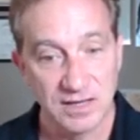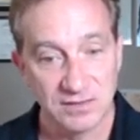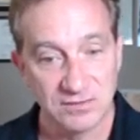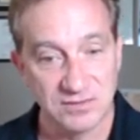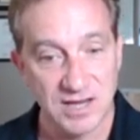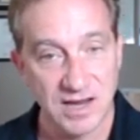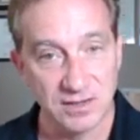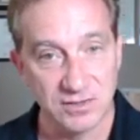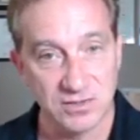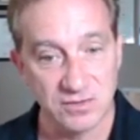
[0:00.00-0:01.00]
Taylor
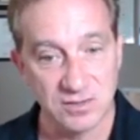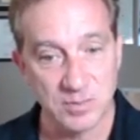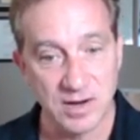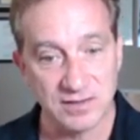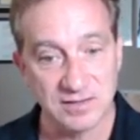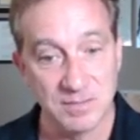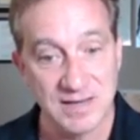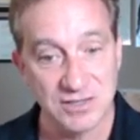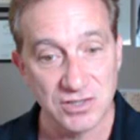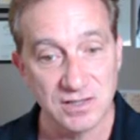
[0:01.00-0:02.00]
series
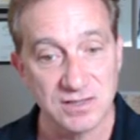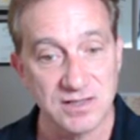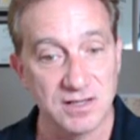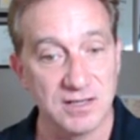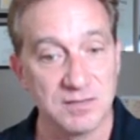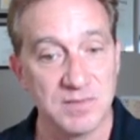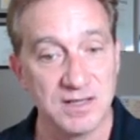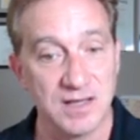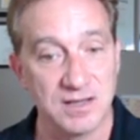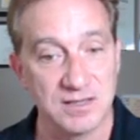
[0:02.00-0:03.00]
approximation is telling me
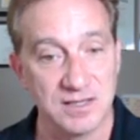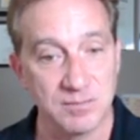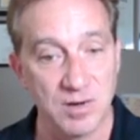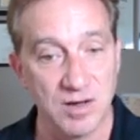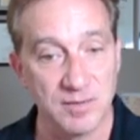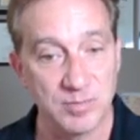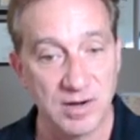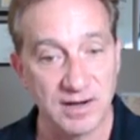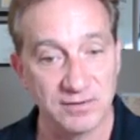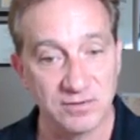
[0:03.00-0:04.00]
that the bond
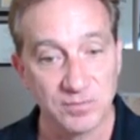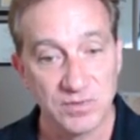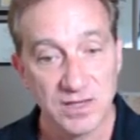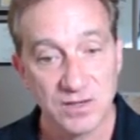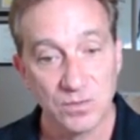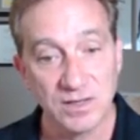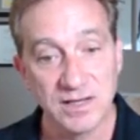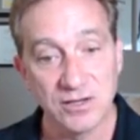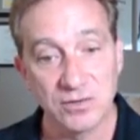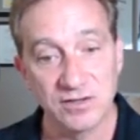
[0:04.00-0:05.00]
price will
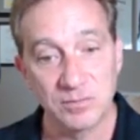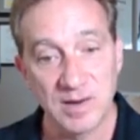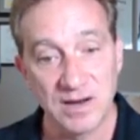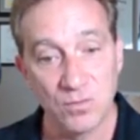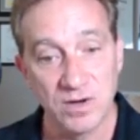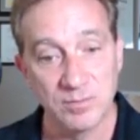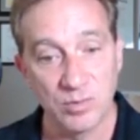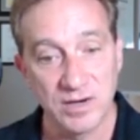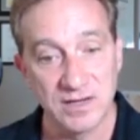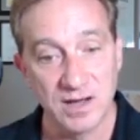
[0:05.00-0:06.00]
increase by
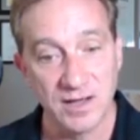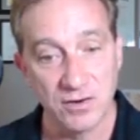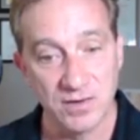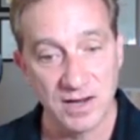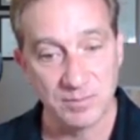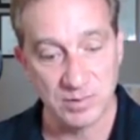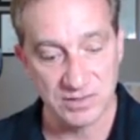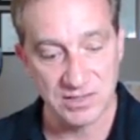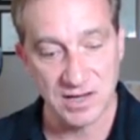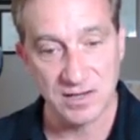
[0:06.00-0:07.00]
1.909%,